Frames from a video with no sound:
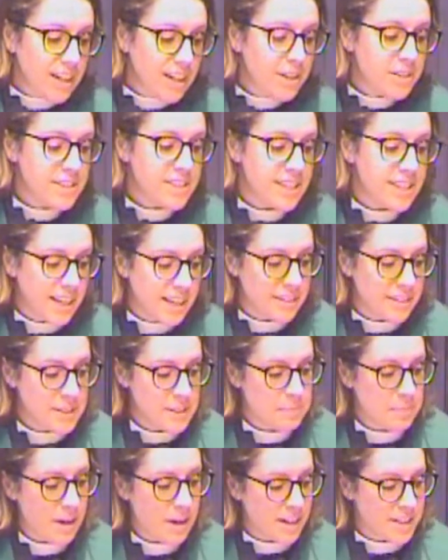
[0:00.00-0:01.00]
you to take
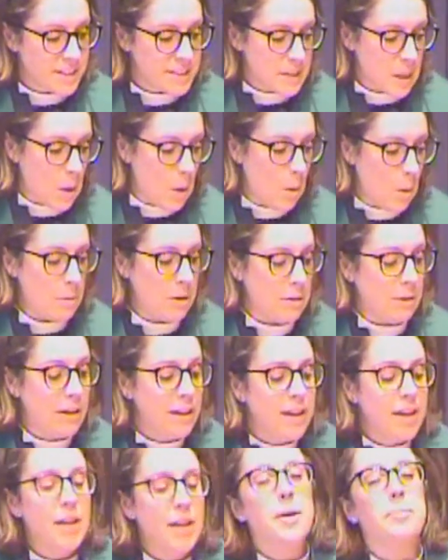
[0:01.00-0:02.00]
this practice home, and
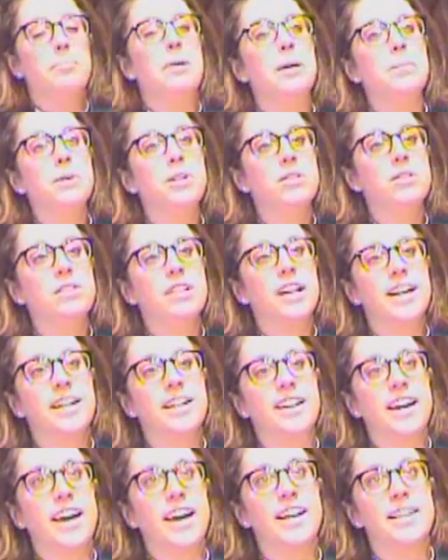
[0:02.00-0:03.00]
maybe you'll light
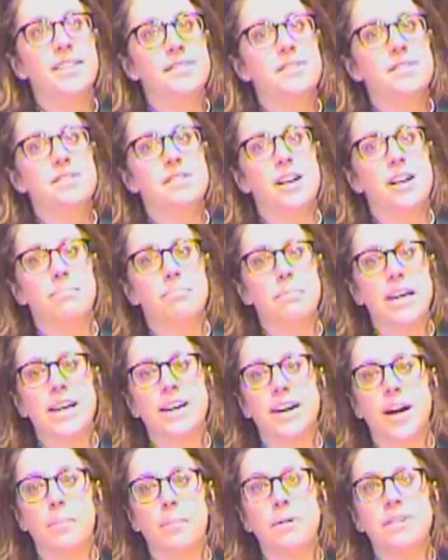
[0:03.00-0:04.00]
a candle and make
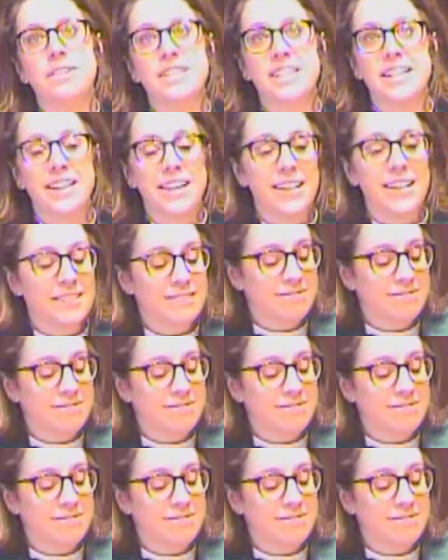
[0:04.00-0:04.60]
a cup of tea.